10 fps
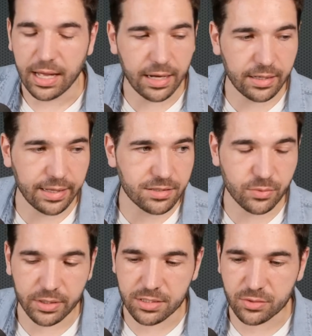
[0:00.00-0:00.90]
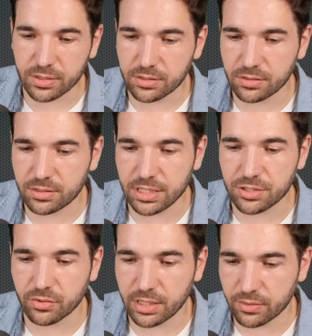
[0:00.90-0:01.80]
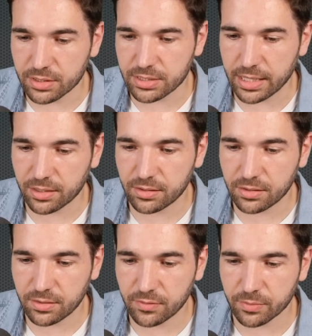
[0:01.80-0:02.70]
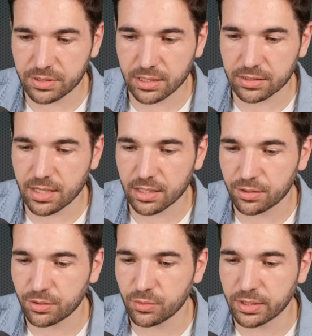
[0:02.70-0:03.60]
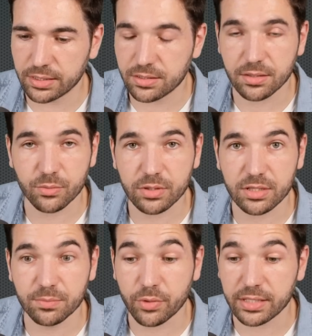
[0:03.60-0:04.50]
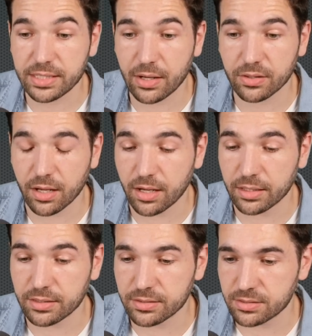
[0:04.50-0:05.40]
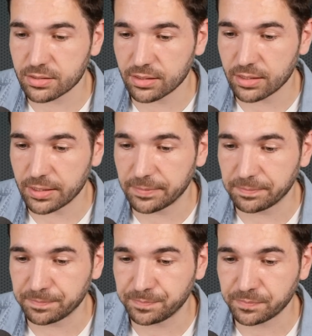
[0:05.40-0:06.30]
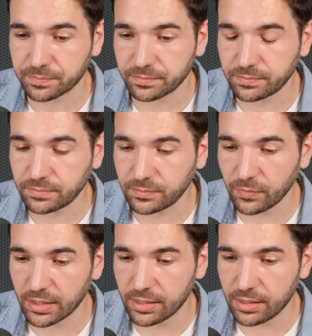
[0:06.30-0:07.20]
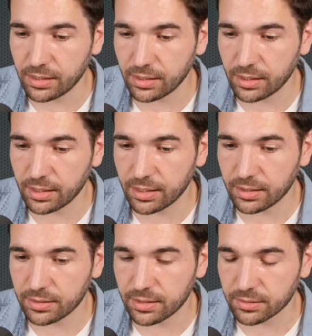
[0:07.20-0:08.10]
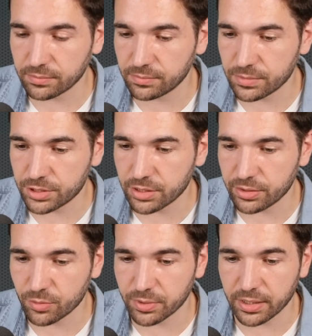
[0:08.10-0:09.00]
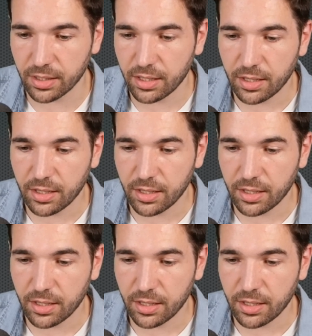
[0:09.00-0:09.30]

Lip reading: I'm going to get to a history teacher here in a second from TikTok who did a really good breakdown on this that I'll show you. But